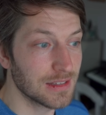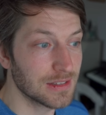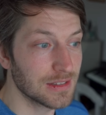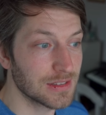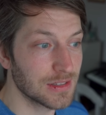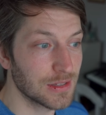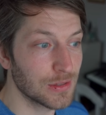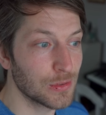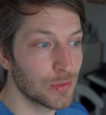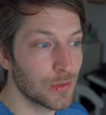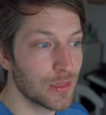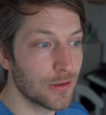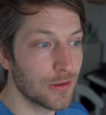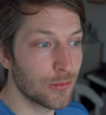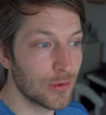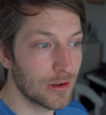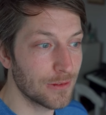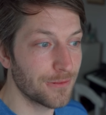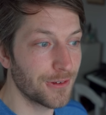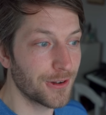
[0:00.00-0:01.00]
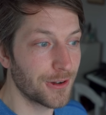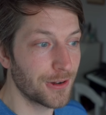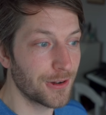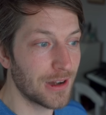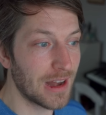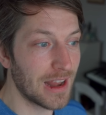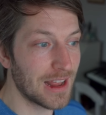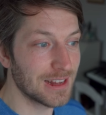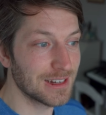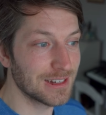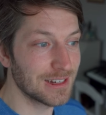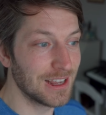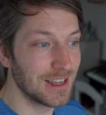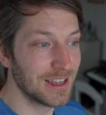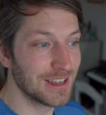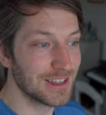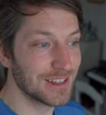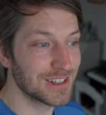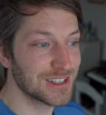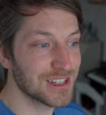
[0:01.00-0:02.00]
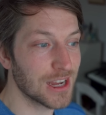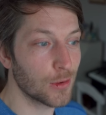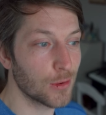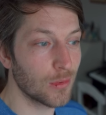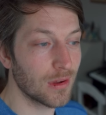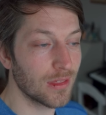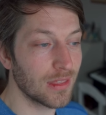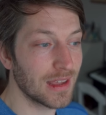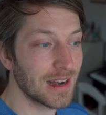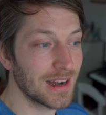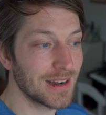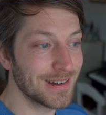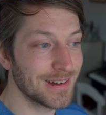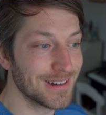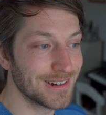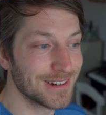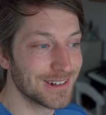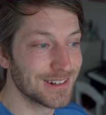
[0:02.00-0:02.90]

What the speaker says: So the river and shower there.